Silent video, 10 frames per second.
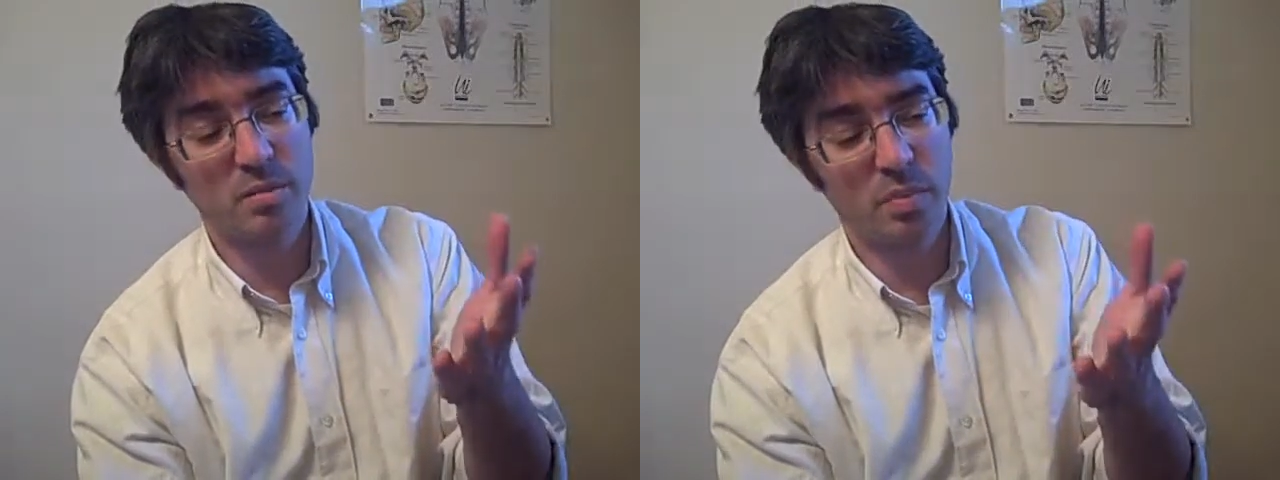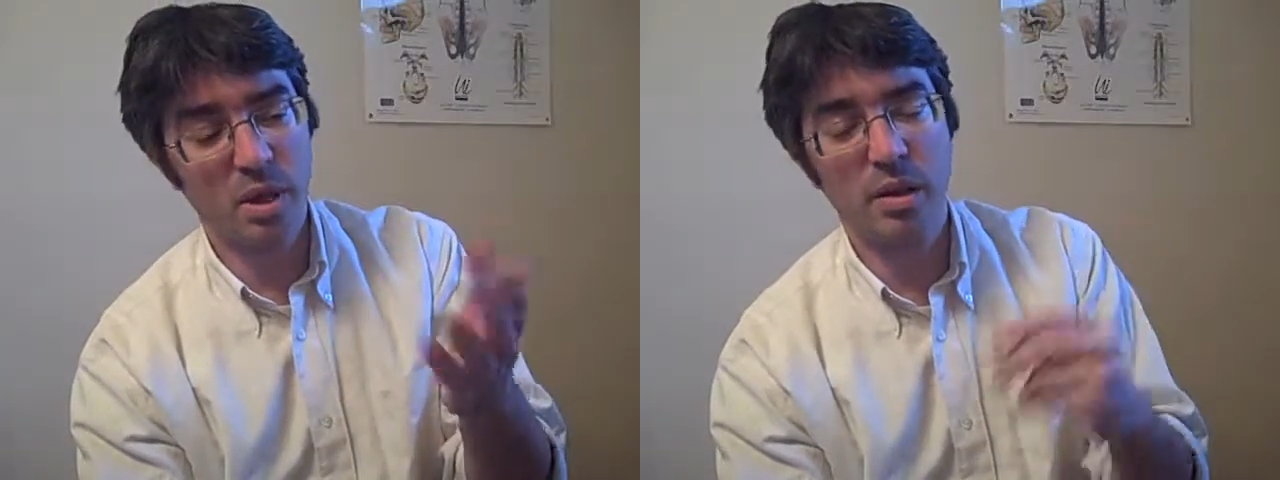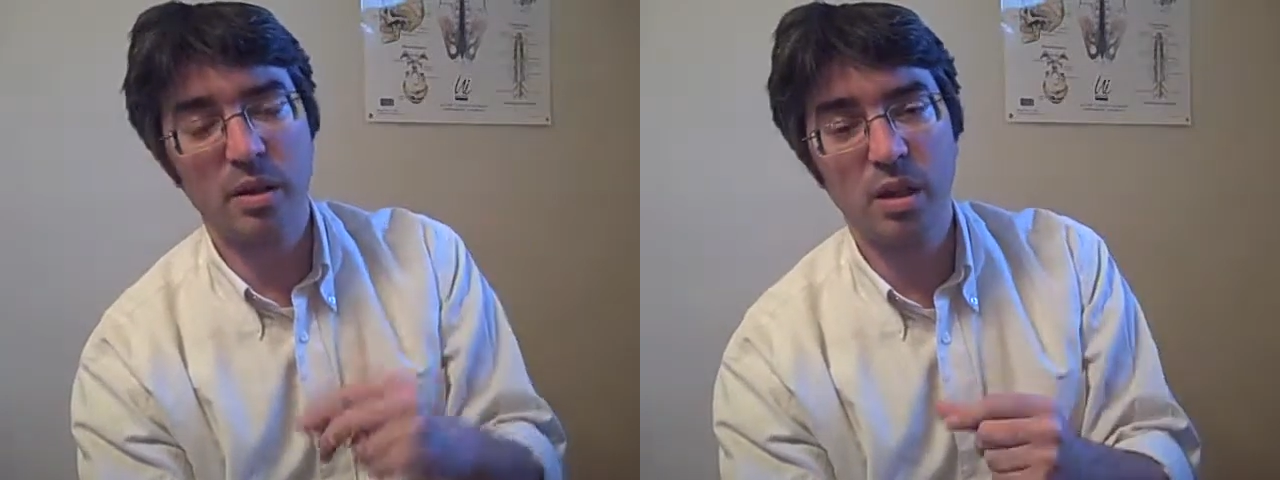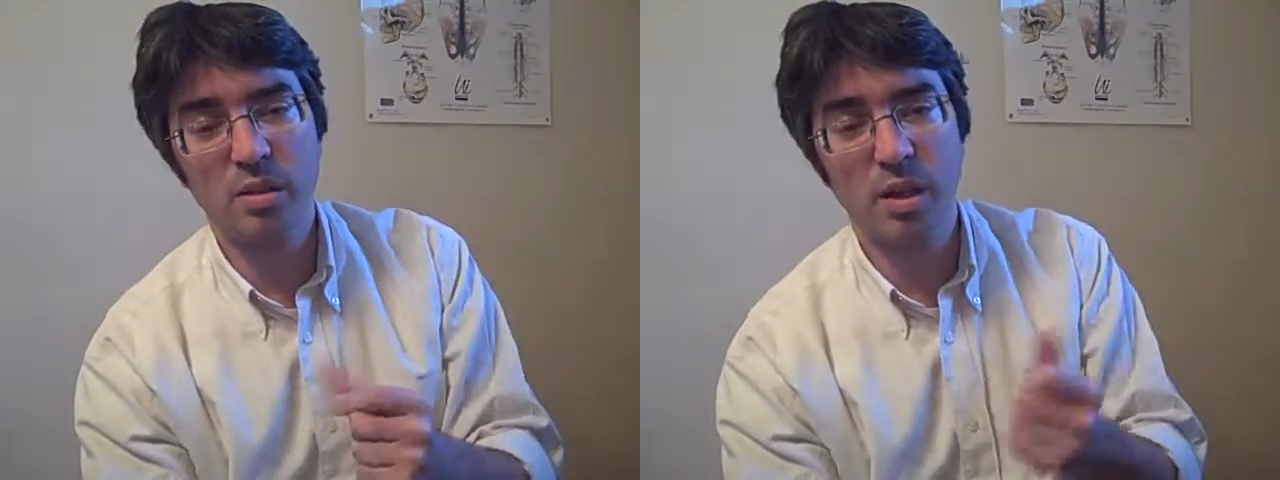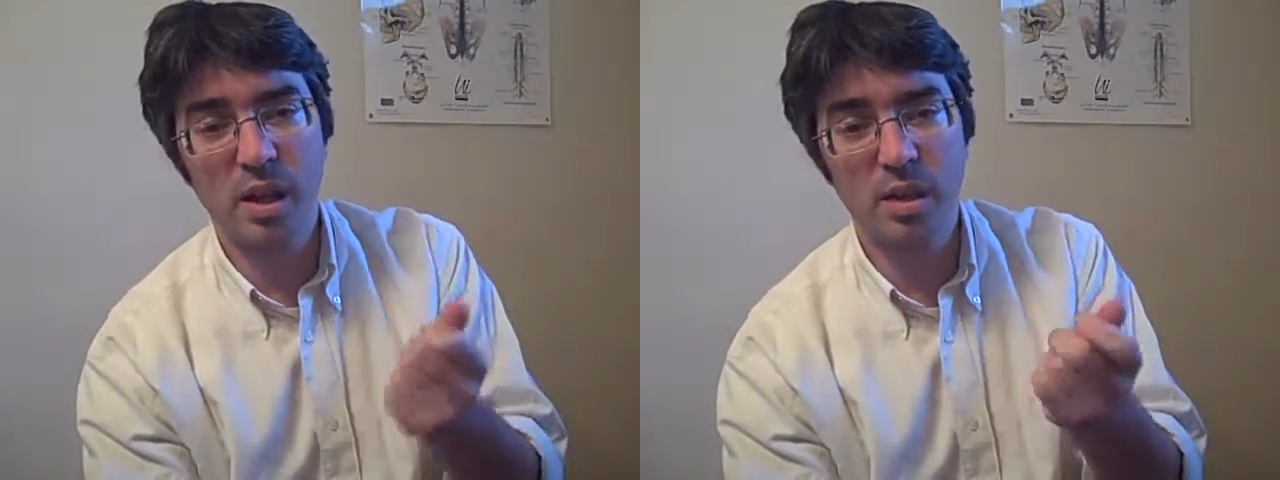But again,
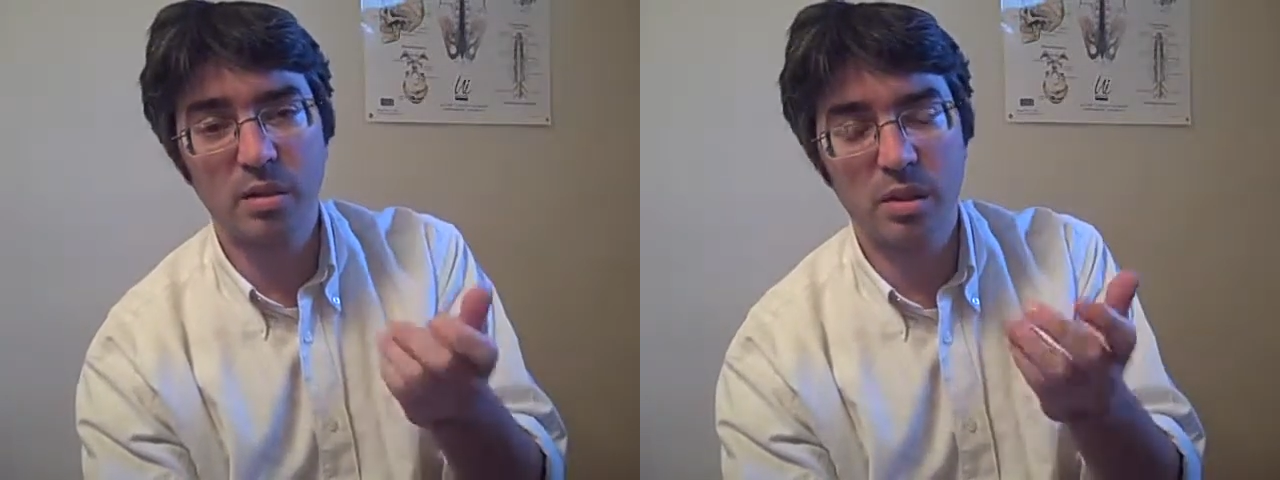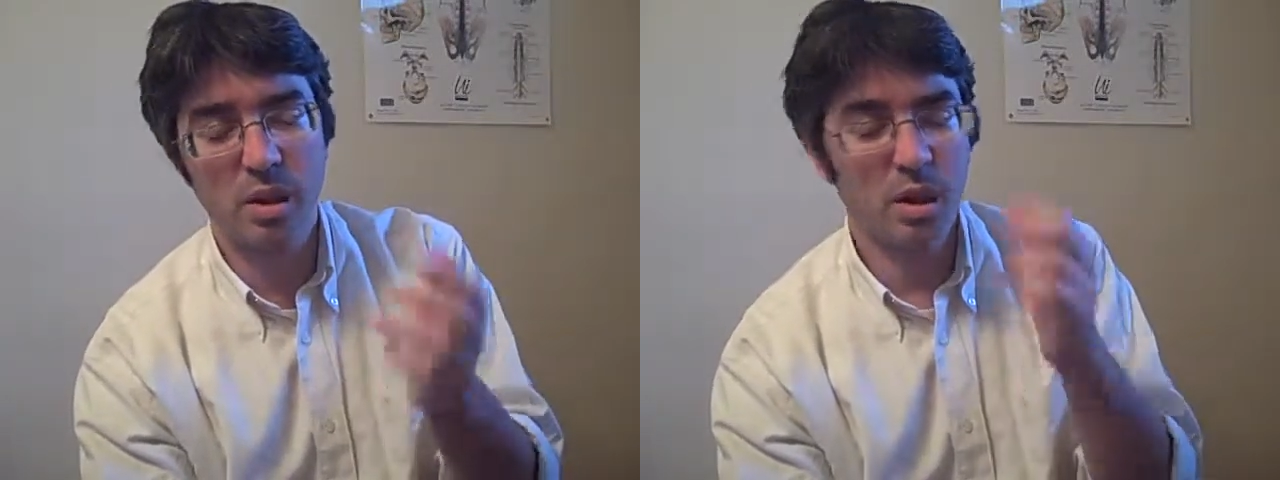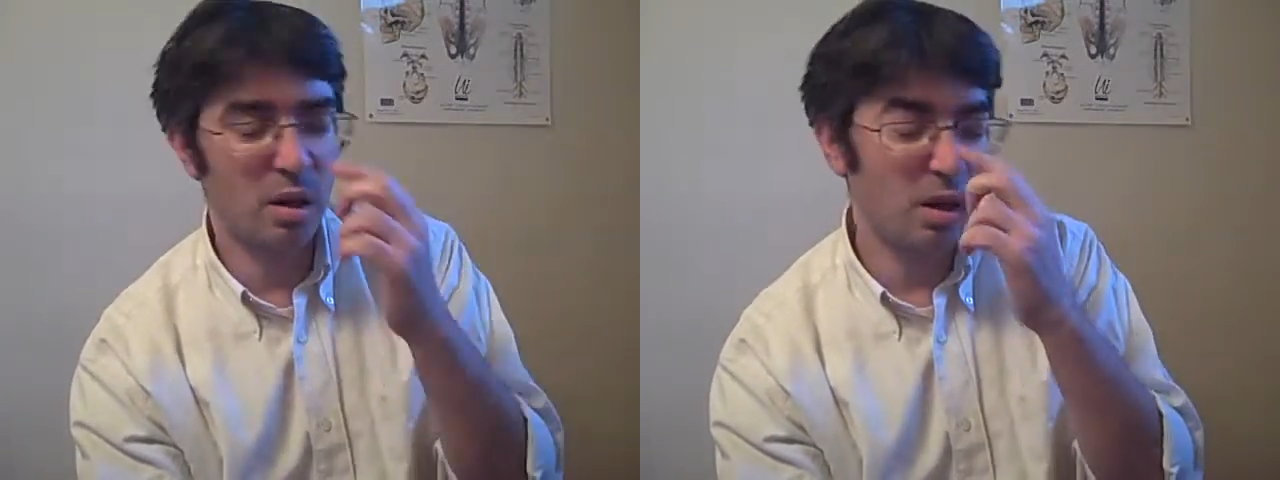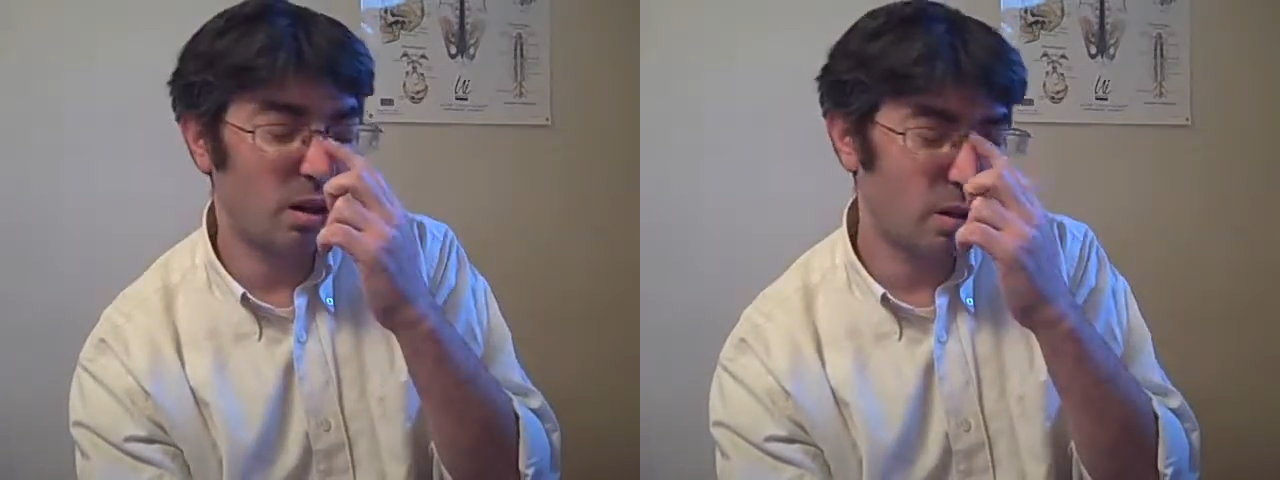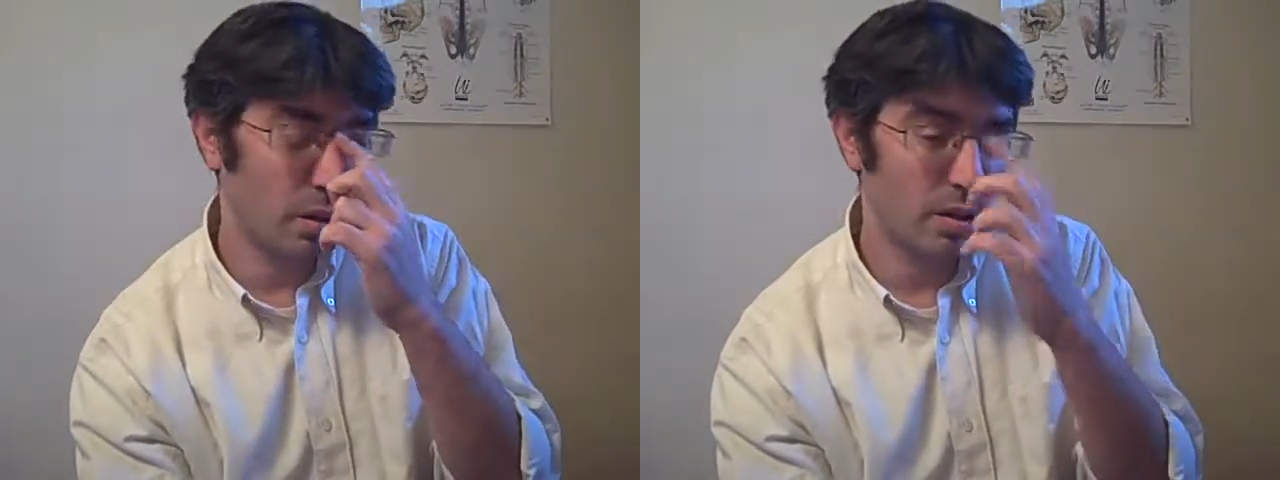your hands
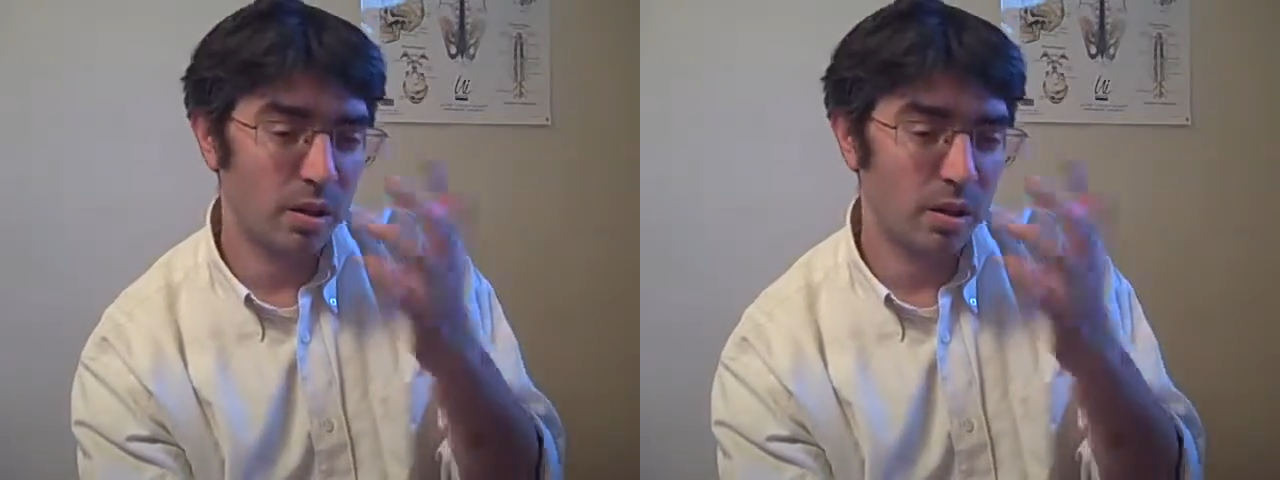are